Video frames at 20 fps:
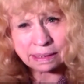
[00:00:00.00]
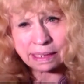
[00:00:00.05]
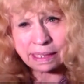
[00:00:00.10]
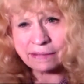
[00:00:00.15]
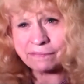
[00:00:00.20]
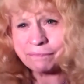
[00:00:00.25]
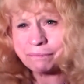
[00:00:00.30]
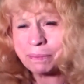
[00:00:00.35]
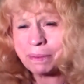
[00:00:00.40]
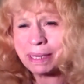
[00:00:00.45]

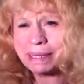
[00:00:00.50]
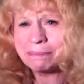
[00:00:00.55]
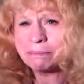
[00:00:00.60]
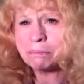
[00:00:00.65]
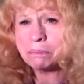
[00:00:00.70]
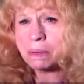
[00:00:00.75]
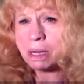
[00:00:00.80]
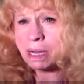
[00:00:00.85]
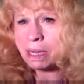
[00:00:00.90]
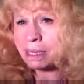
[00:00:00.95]
If my
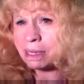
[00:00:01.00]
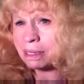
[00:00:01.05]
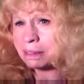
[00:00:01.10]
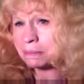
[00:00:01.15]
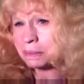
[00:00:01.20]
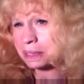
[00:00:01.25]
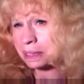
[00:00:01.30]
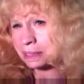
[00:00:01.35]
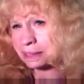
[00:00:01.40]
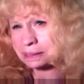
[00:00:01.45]
mom
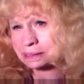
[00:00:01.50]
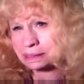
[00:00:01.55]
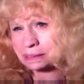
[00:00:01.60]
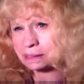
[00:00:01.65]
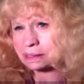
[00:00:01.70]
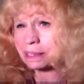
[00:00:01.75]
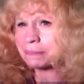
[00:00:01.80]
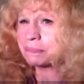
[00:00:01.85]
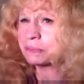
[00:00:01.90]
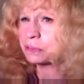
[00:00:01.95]
had
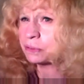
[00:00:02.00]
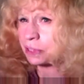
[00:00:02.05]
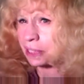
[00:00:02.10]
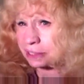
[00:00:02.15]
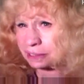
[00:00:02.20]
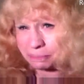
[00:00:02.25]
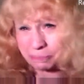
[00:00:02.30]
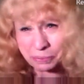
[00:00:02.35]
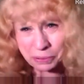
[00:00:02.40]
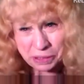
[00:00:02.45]
stood up and
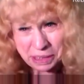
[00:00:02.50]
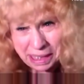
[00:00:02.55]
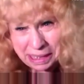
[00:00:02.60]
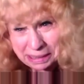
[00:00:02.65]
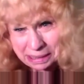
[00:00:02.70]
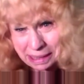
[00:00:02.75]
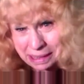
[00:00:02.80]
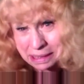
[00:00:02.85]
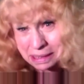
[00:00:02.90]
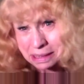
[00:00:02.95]
tried to
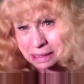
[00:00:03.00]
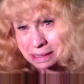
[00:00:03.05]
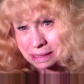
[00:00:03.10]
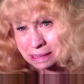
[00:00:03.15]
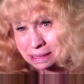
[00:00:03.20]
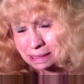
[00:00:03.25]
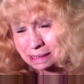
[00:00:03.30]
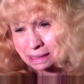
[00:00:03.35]
protect us